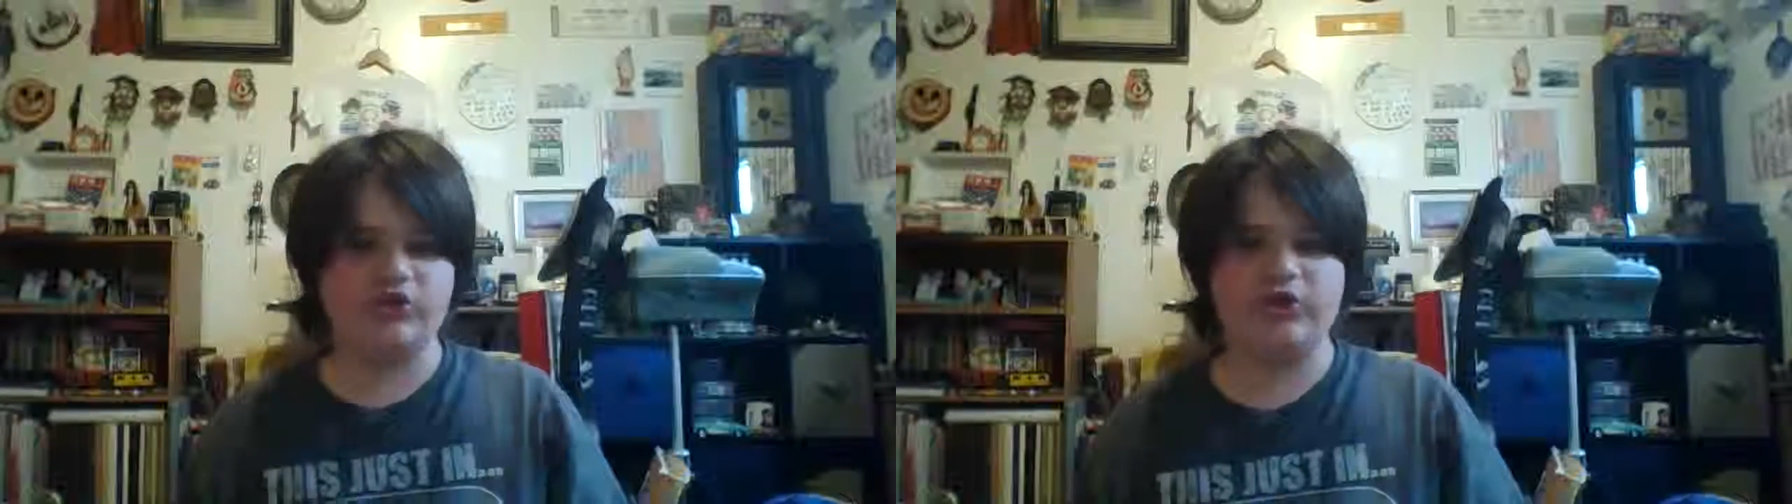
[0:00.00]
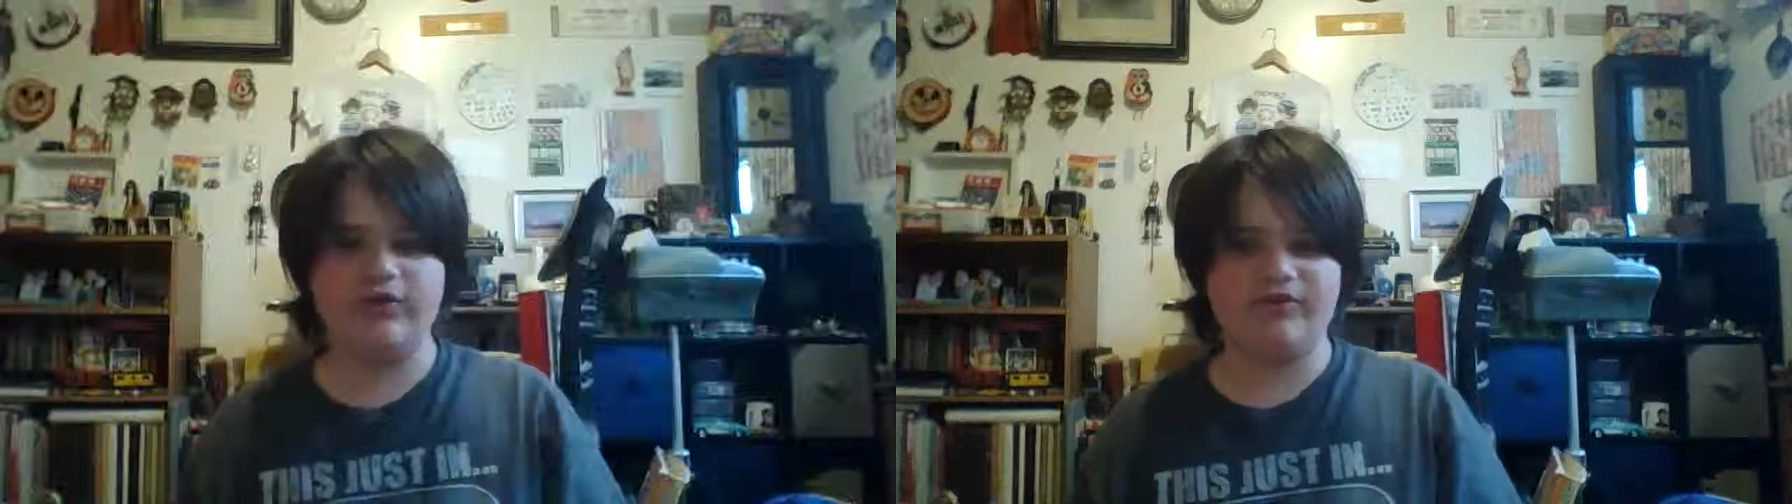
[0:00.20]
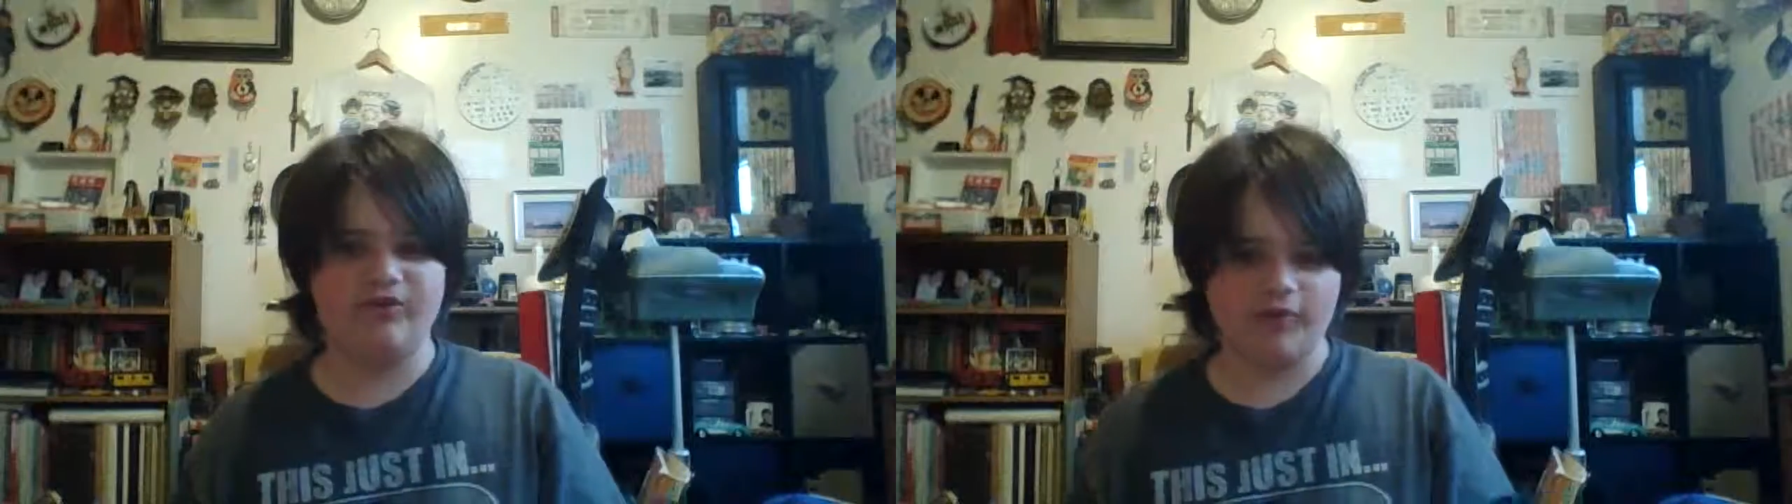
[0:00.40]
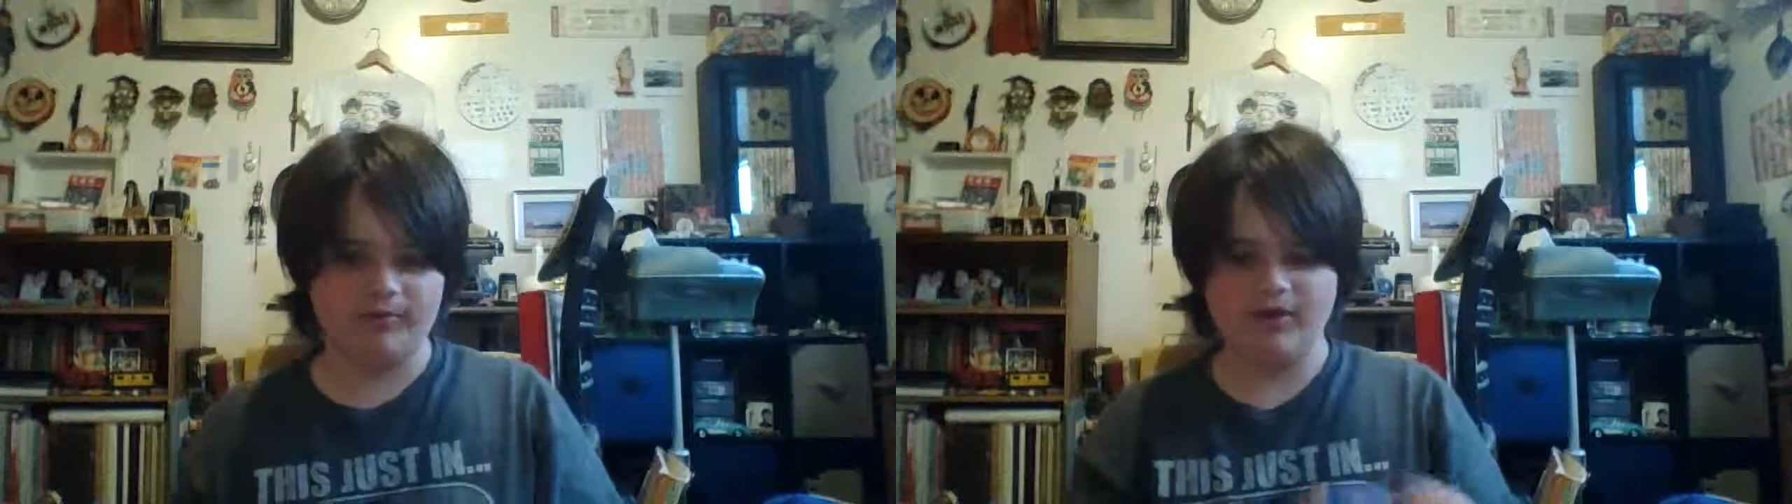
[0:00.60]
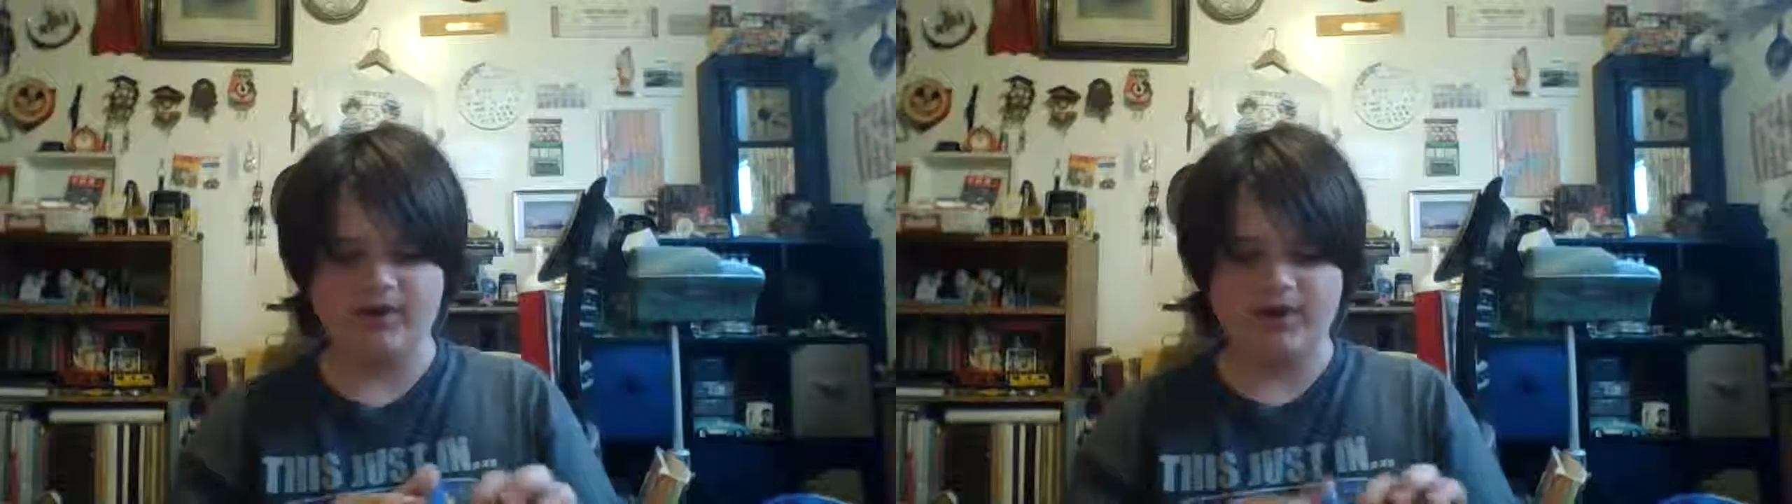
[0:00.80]
uniform.
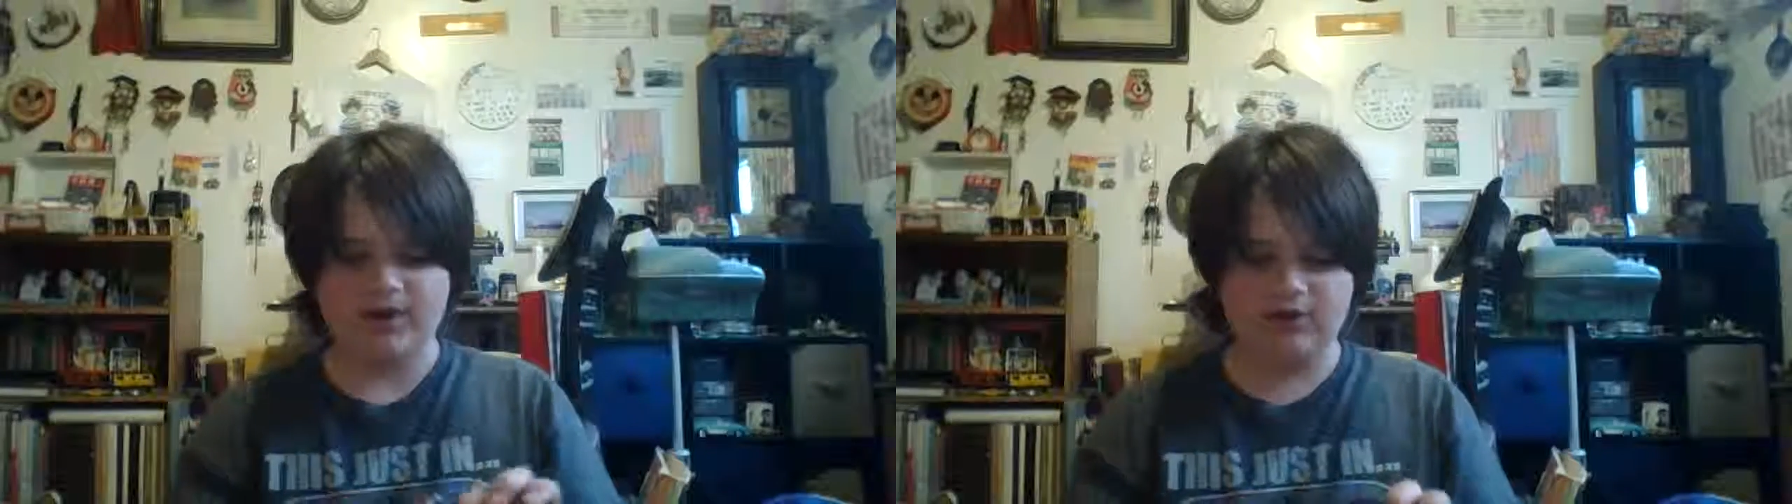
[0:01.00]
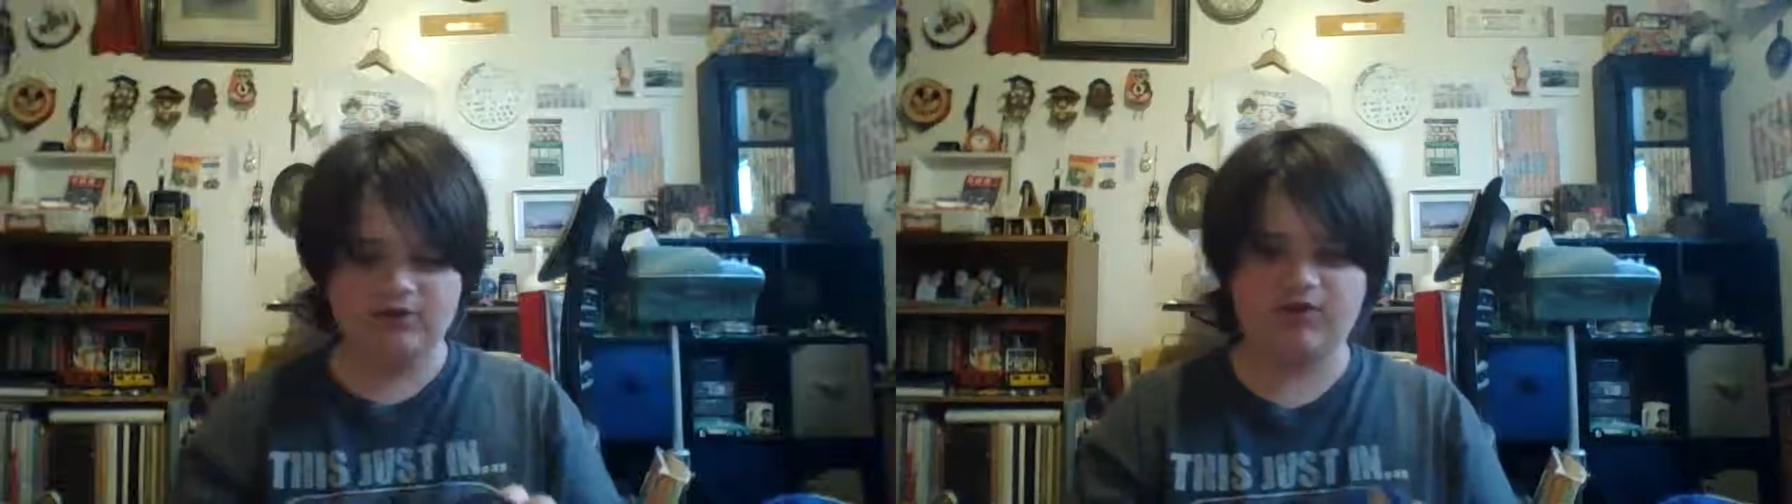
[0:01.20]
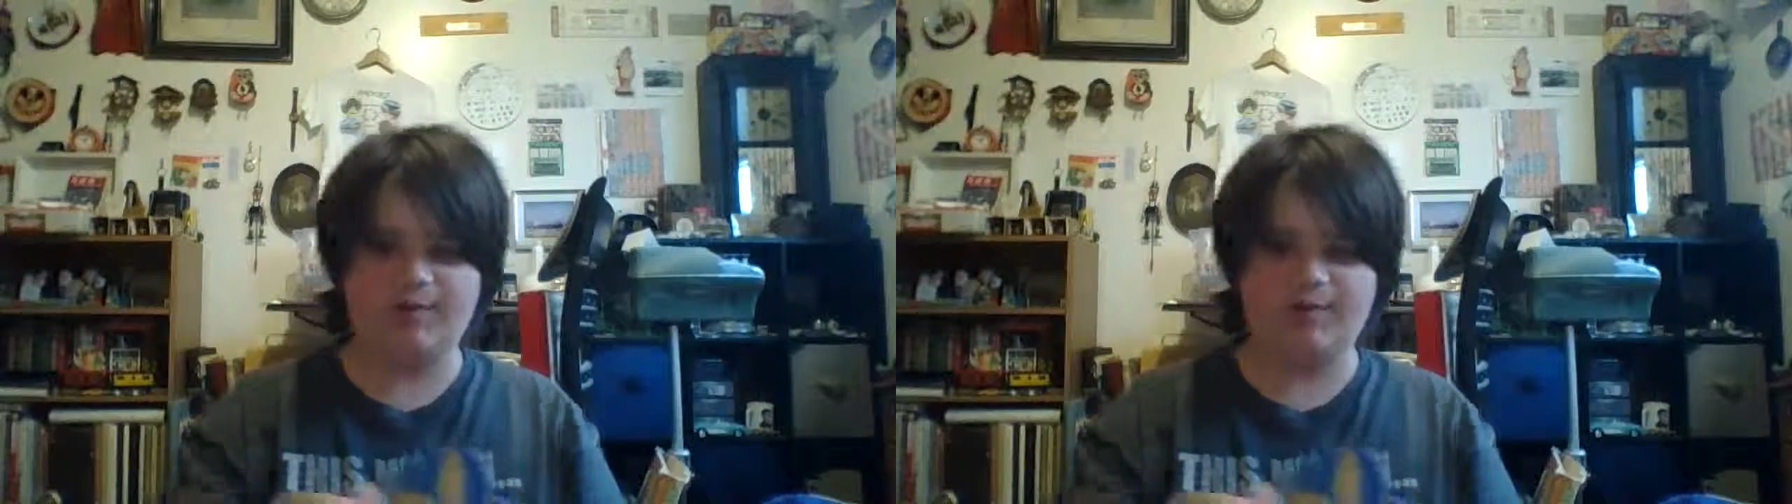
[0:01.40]
Here's the